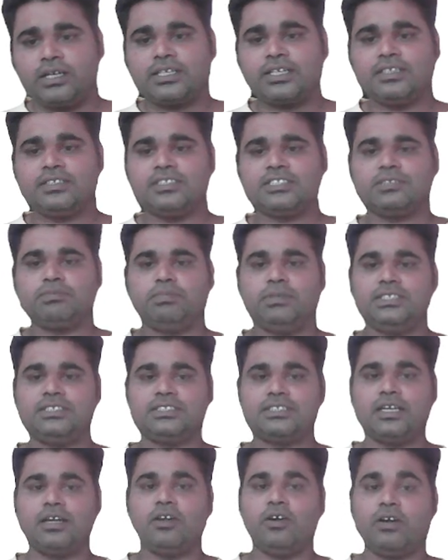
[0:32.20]
are the
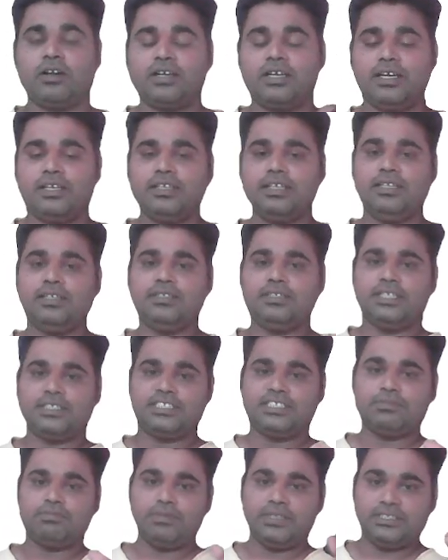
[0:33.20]
special organelle that
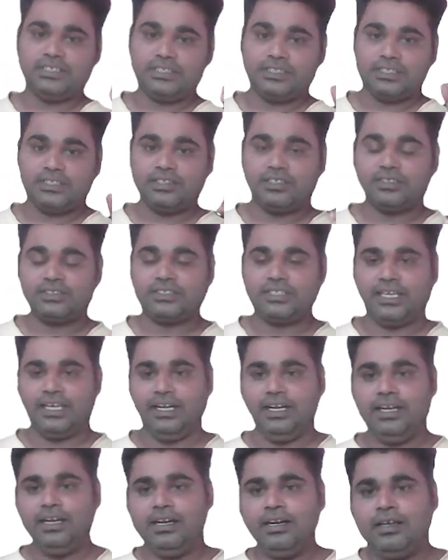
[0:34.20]
is present in the
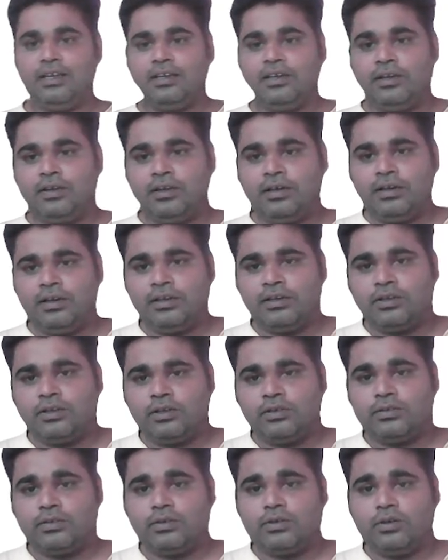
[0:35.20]
cell?
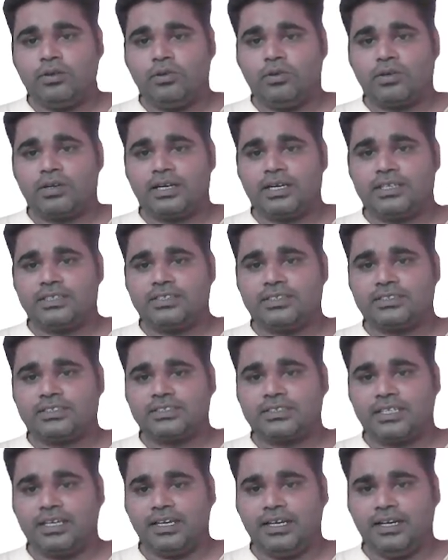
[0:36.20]
Look at the
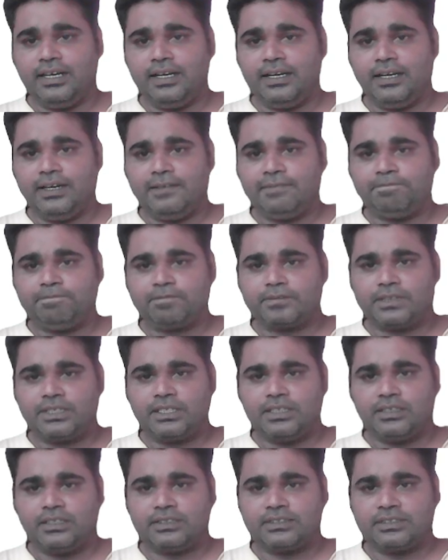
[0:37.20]
cell. In
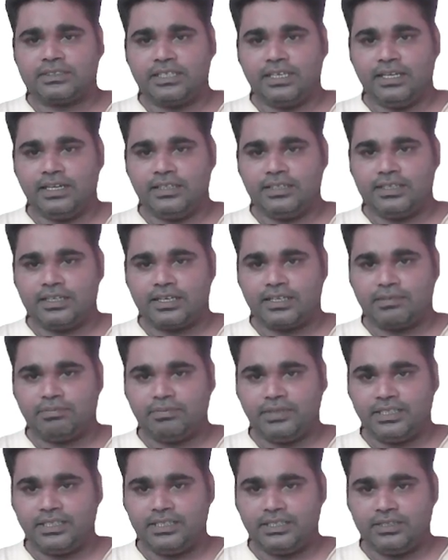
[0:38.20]
the cell there are
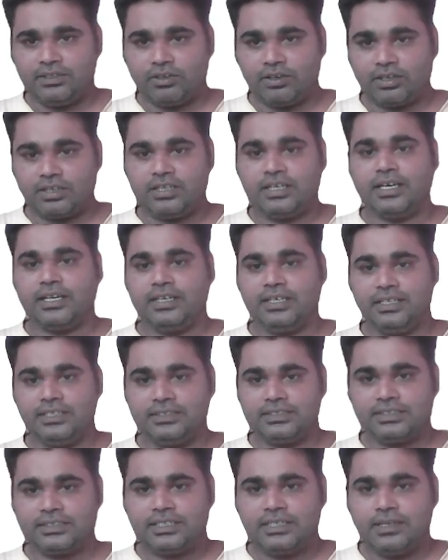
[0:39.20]
many
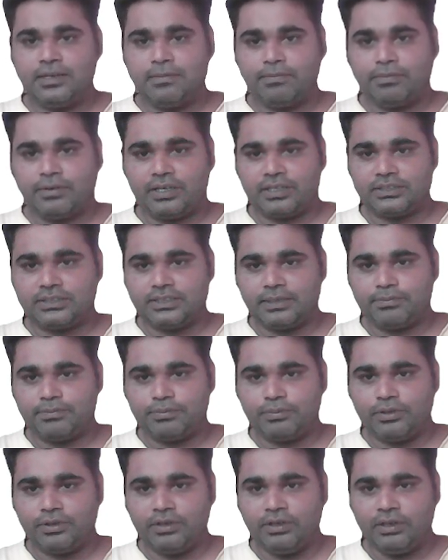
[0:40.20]
organelles. For
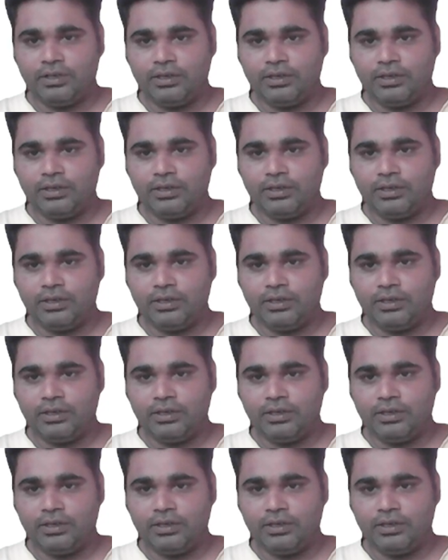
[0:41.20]
example,